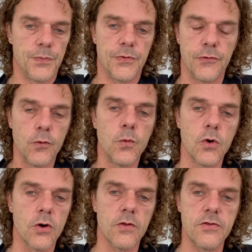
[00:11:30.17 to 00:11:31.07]
2
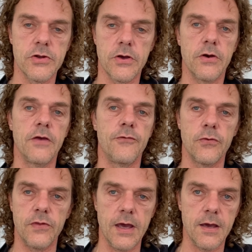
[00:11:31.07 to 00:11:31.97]
words. You know, if you
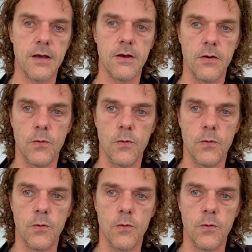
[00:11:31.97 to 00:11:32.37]
take